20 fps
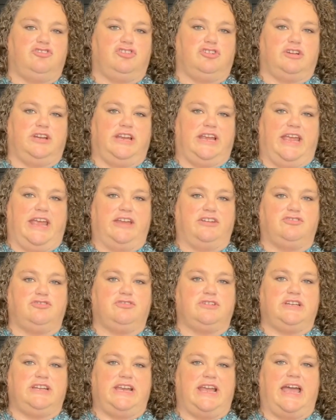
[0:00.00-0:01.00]
during
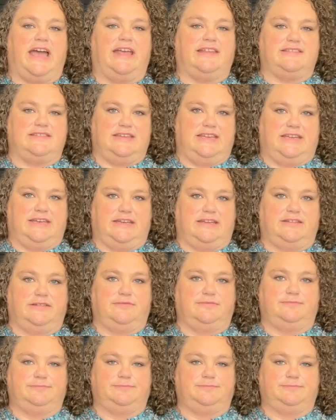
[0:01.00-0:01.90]
entry as needed.